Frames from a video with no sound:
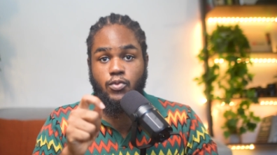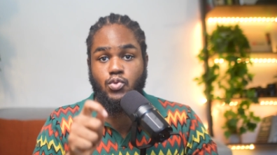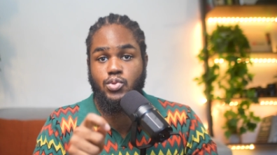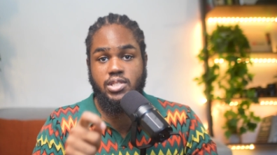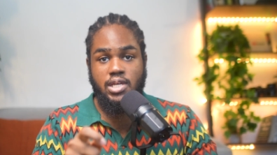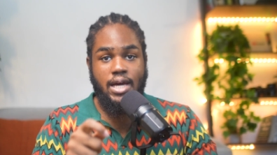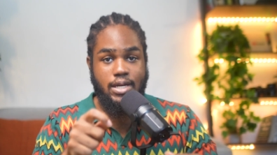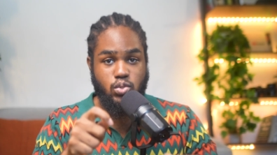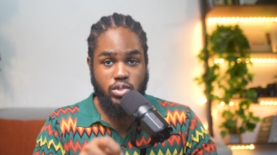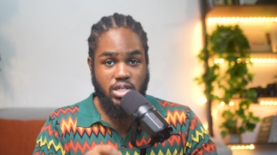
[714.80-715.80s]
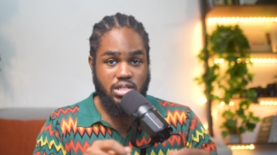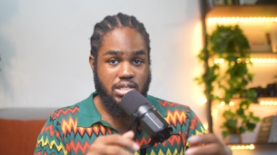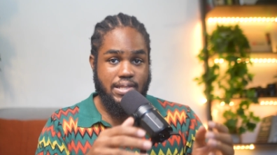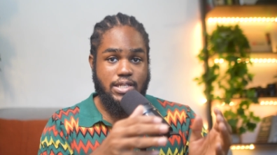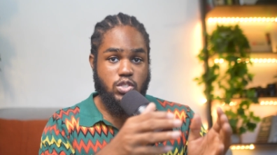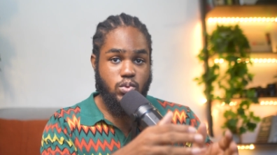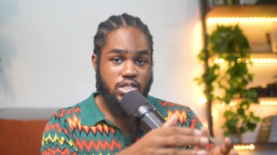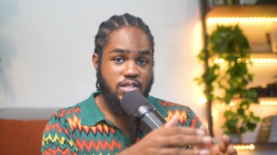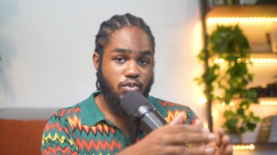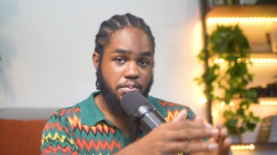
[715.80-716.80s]
Using AI today is like
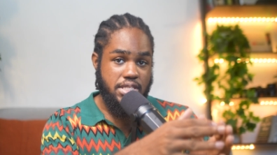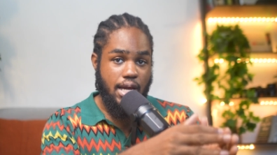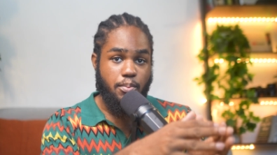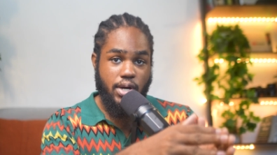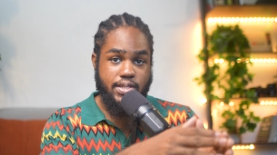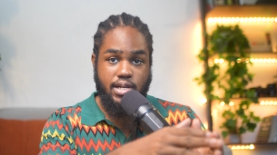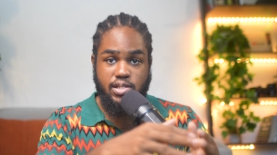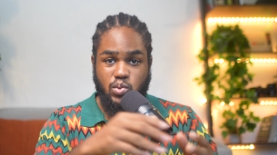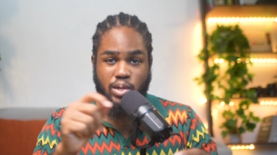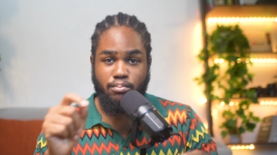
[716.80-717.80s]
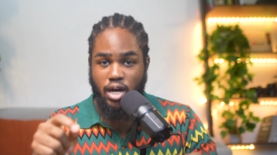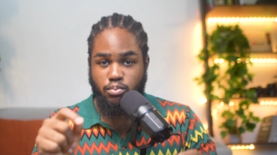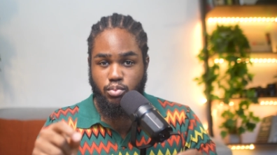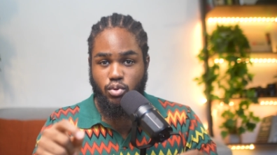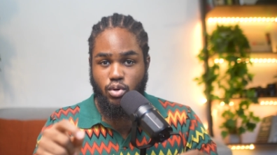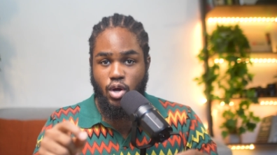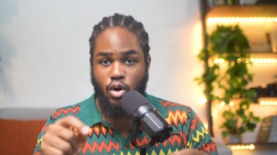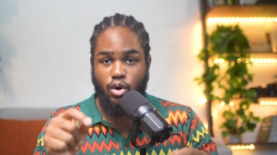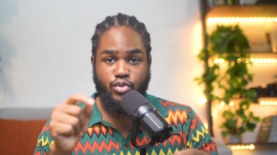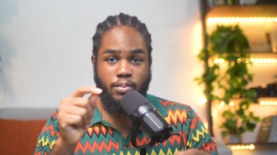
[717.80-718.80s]
switching from a typewriter to a MacBook,
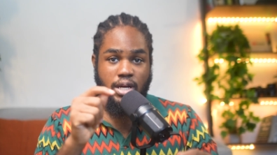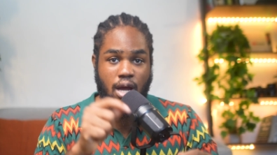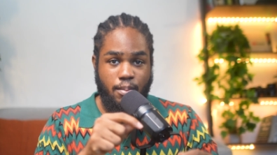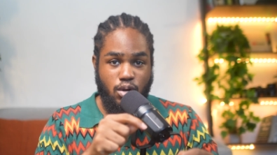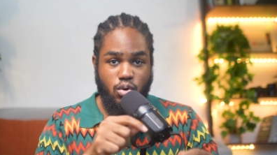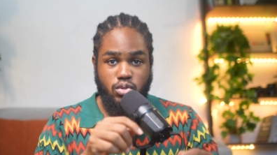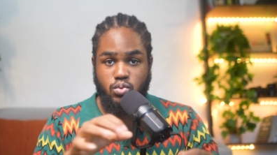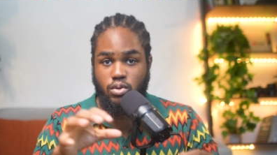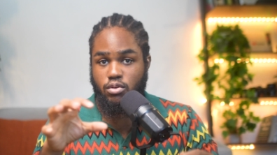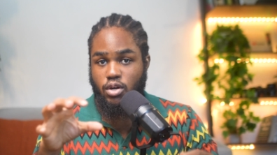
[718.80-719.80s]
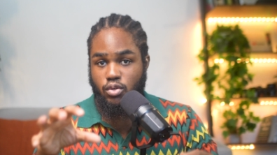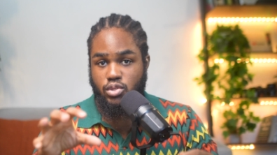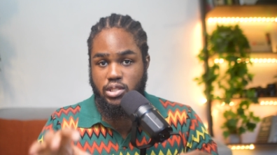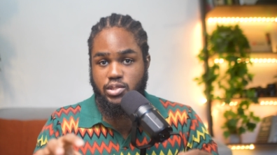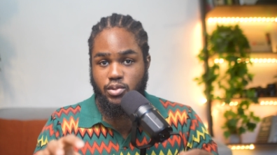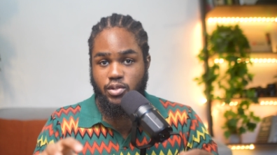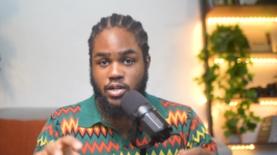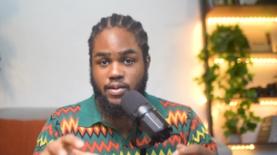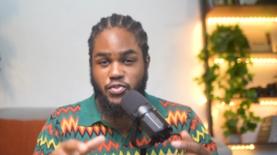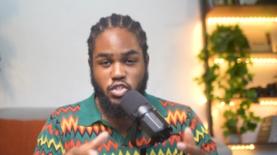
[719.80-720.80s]
or from an abacus to a calculator.
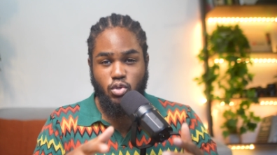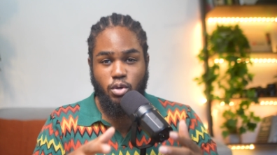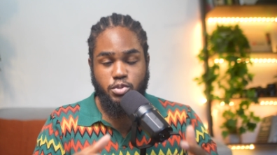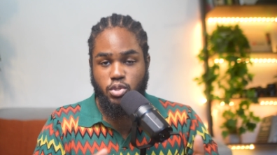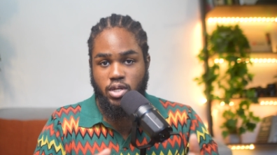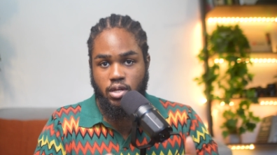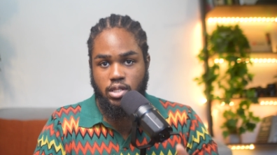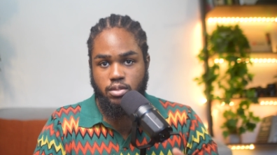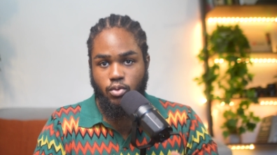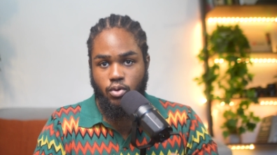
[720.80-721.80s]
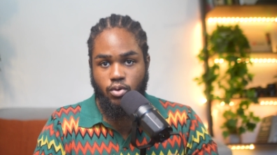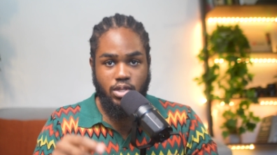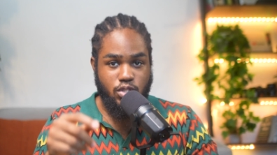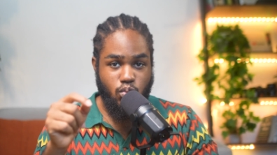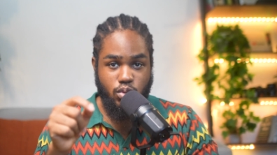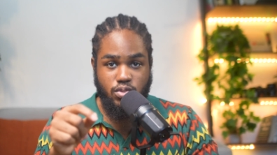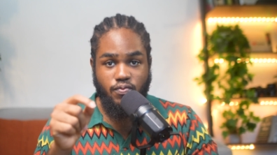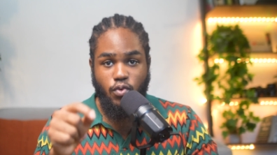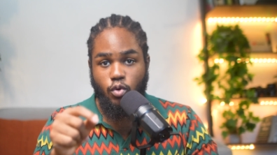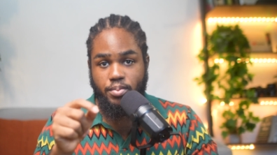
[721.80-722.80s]
It's not optional anymore unless you want to
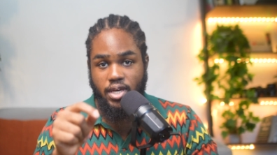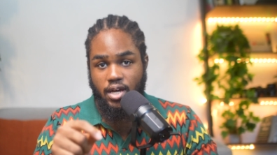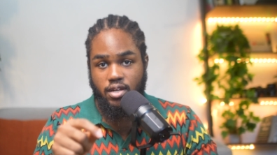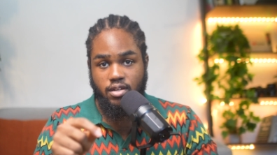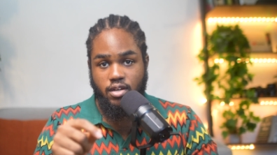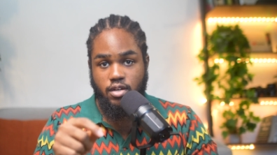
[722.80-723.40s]
fall behind.